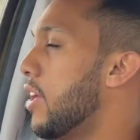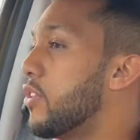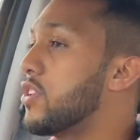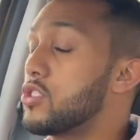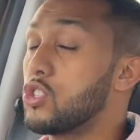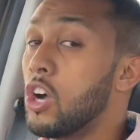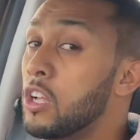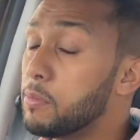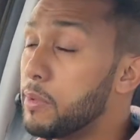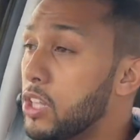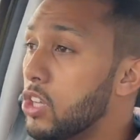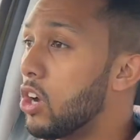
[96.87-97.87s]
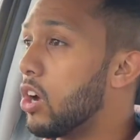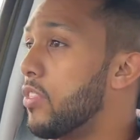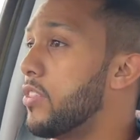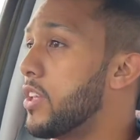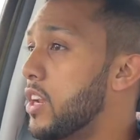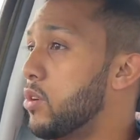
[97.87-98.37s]
There's not many on
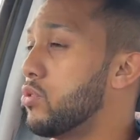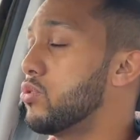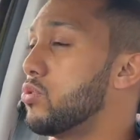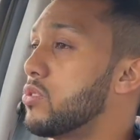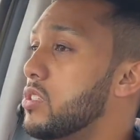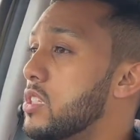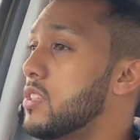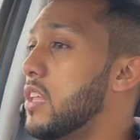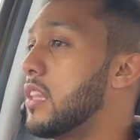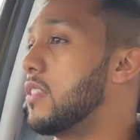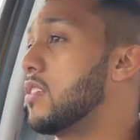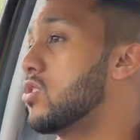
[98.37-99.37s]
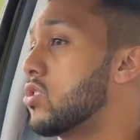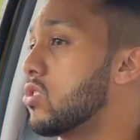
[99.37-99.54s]
the road. You'll see that this